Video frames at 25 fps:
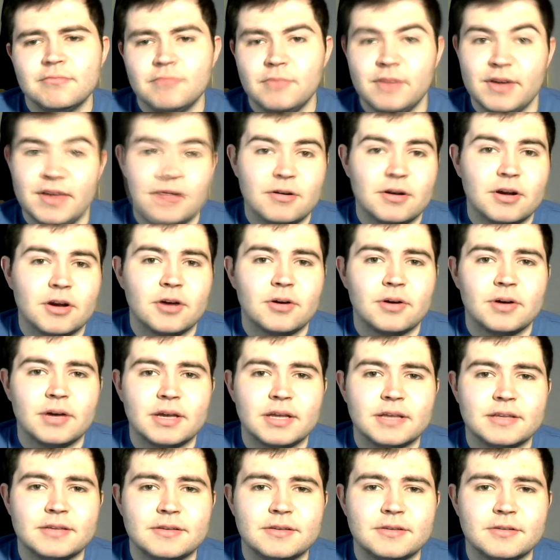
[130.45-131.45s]
Without going
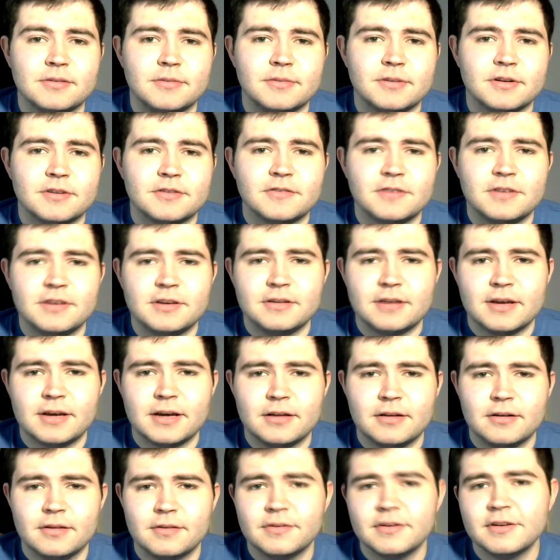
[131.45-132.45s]
into too much
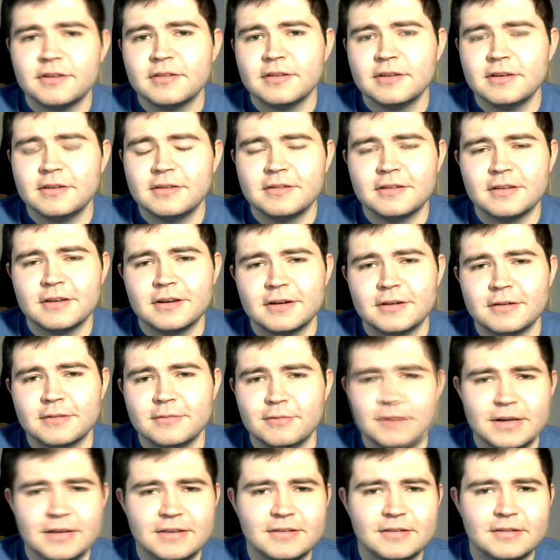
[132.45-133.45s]
detail, obviously,
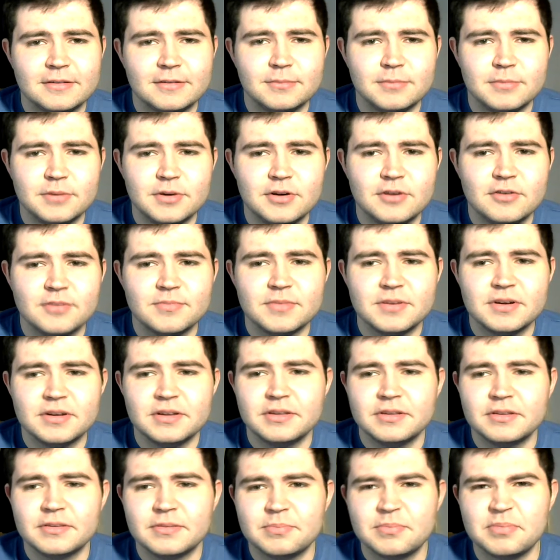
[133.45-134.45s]
certain recent
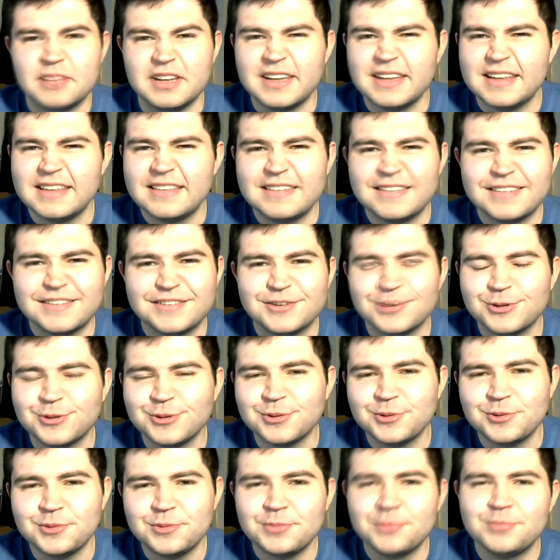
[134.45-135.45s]
movements, political
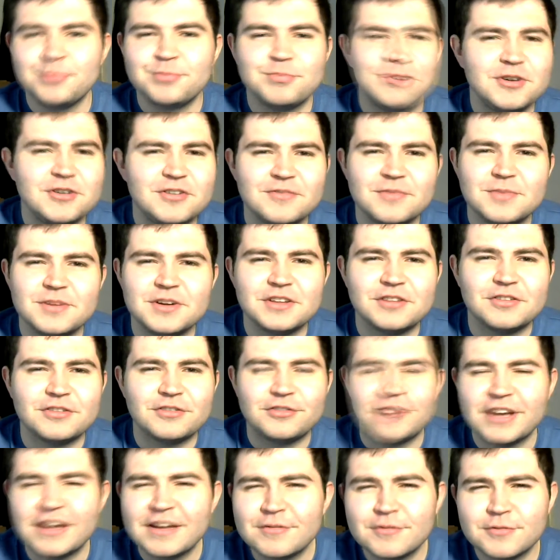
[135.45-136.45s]
movements,
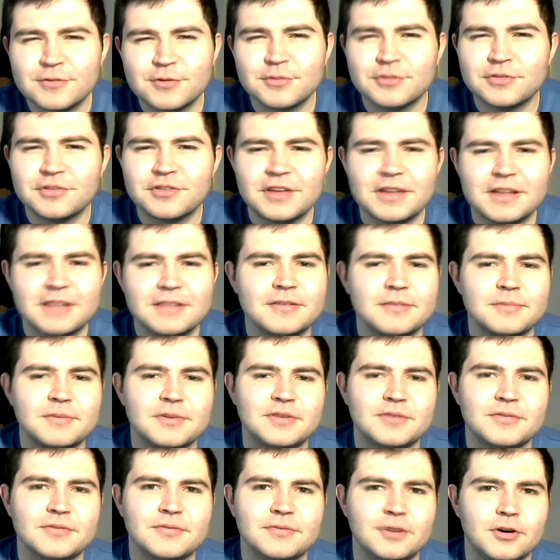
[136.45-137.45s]
general
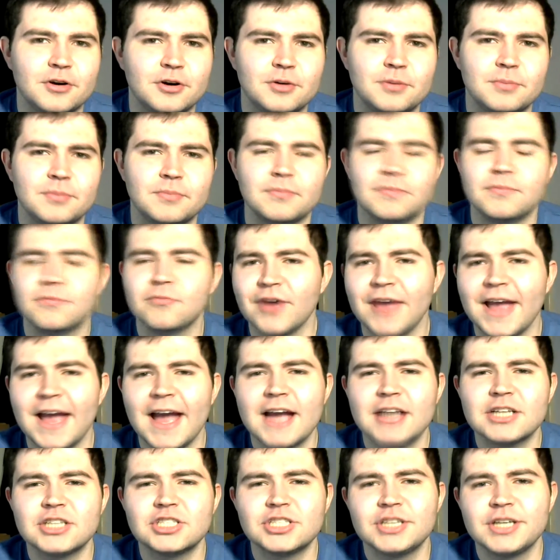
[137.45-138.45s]
sentiment from
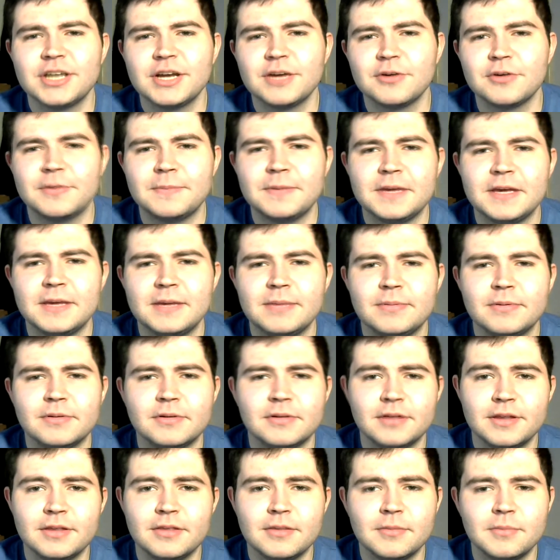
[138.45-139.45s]
reactionary
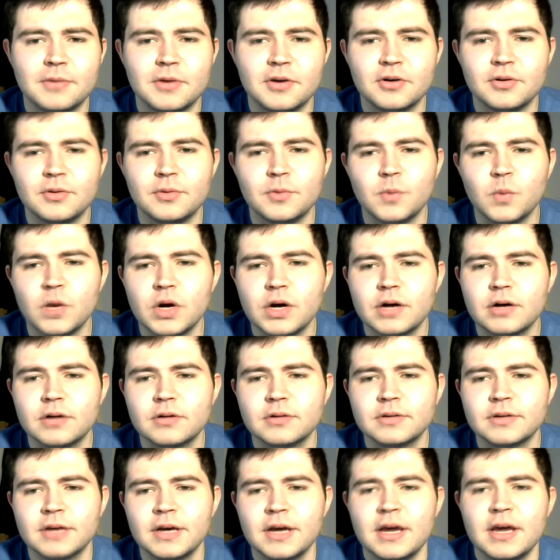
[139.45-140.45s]
people in the modern
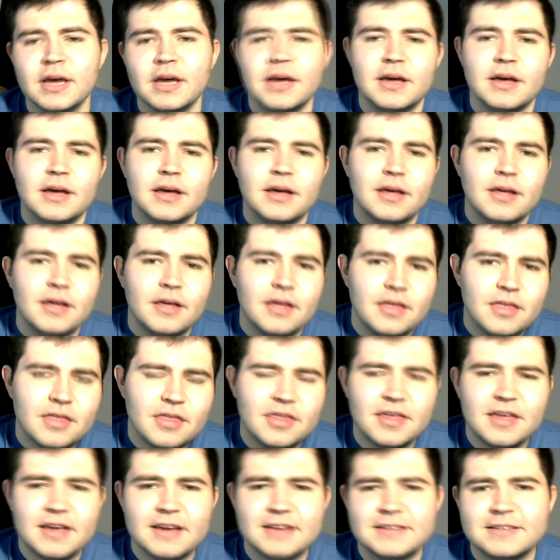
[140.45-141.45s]
world,
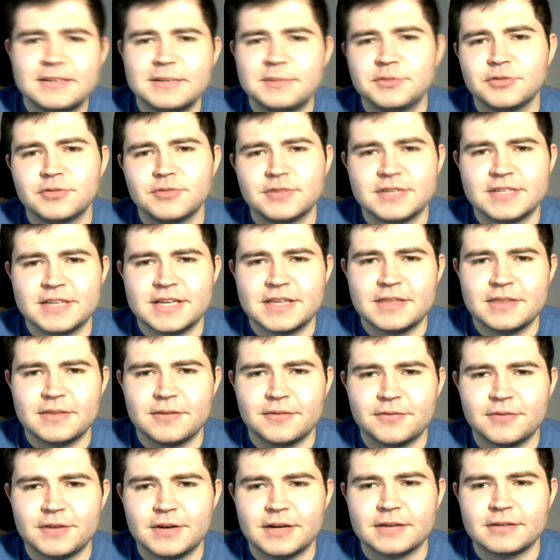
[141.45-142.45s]
they seem to resent the
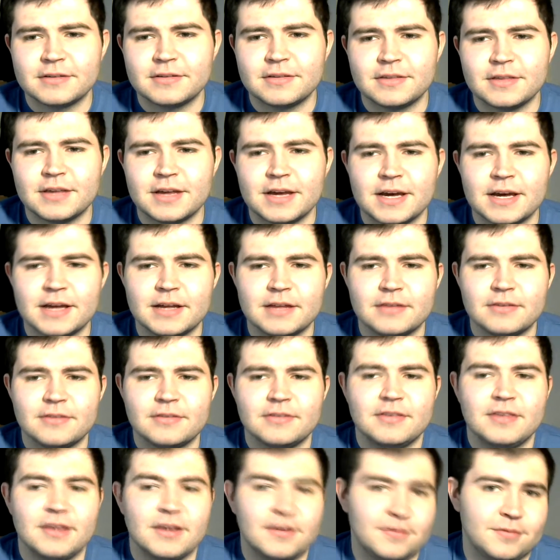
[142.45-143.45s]
fact
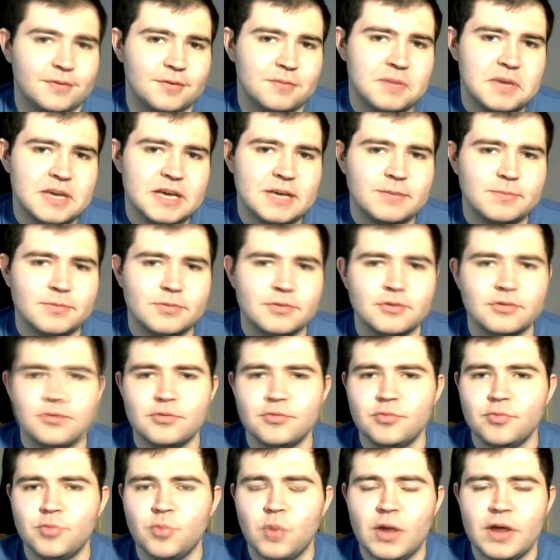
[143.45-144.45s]
that different
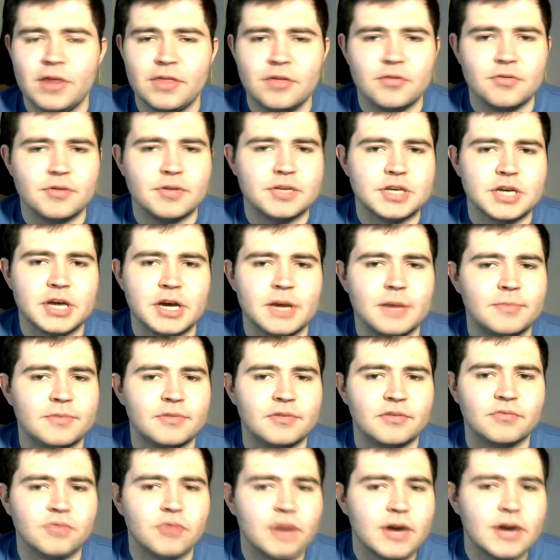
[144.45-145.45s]
people, whether in
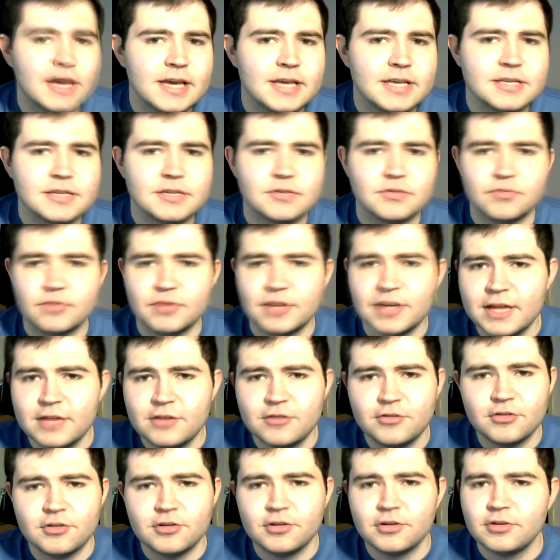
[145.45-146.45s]
terms of race,
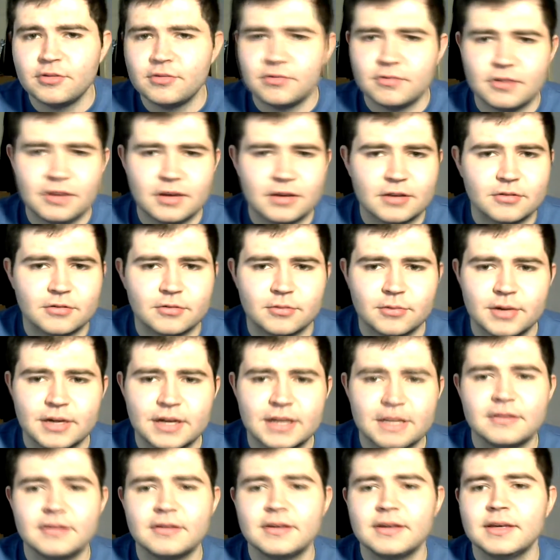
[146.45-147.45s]
religion,
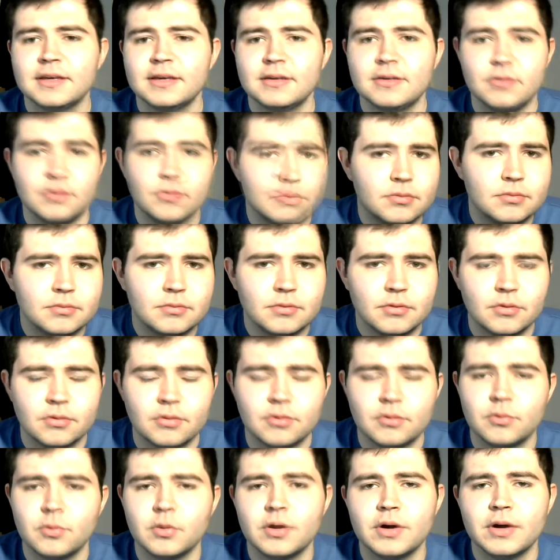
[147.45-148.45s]
sexuality,
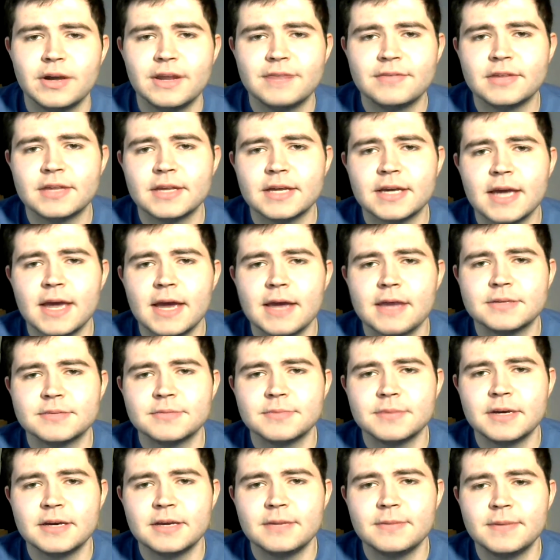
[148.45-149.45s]
or whatever the
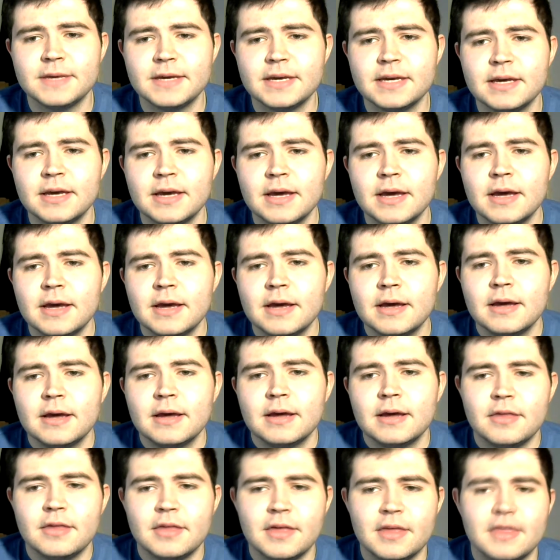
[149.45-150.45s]
case may be,
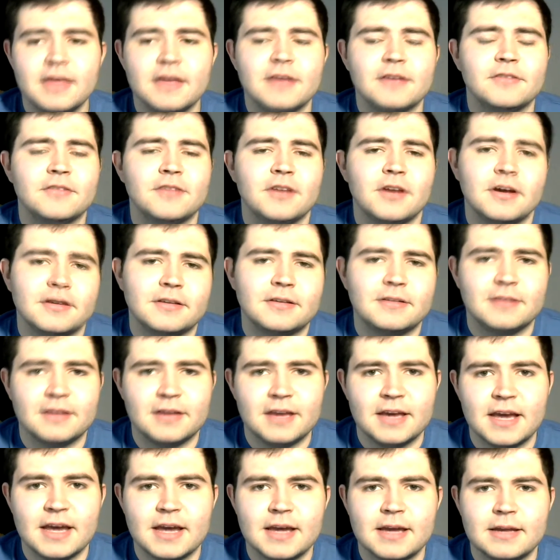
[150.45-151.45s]
that they're starting
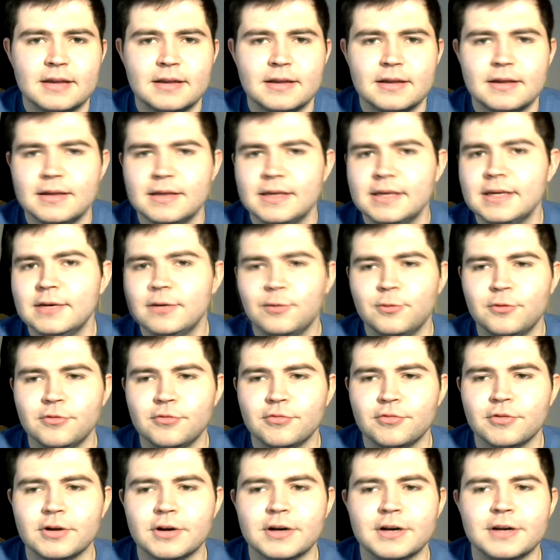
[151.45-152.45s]
to gain
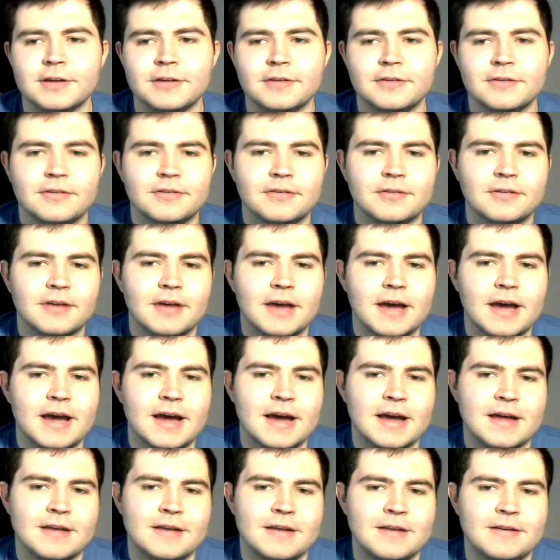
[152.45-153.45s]
equal rights,
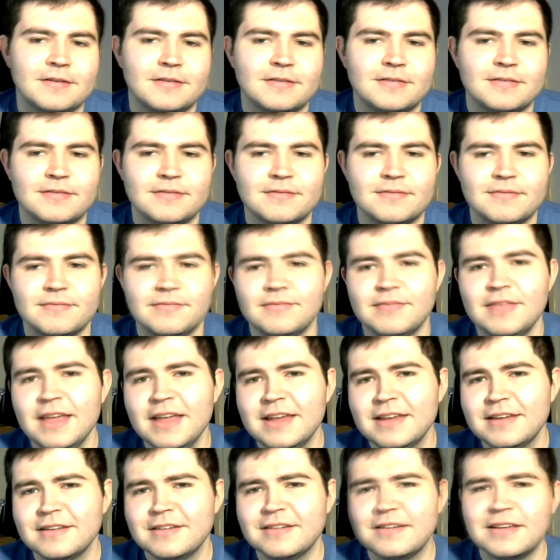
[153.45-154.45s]
and
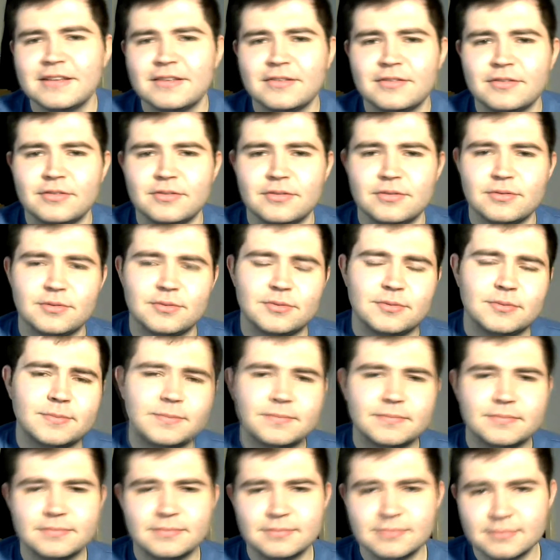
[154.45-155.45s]
then it leads to
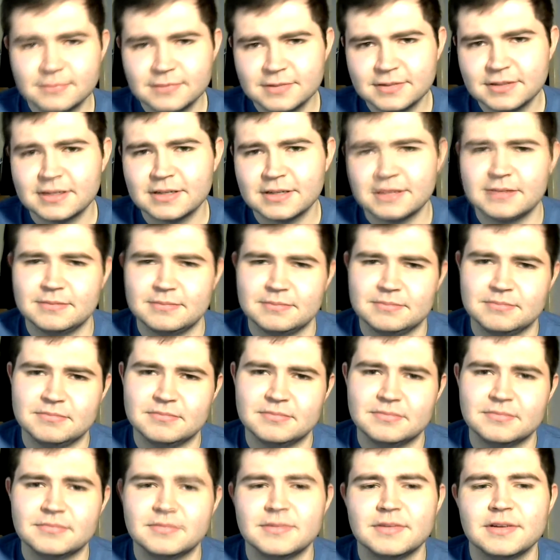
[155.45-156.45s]

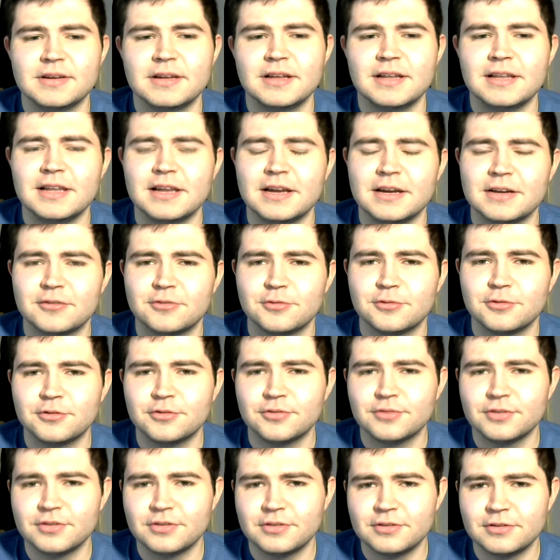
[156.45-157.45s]
certain
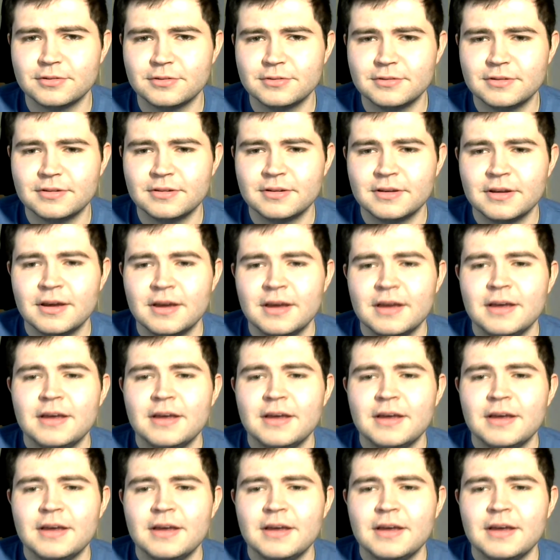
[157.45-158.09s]
electoral results.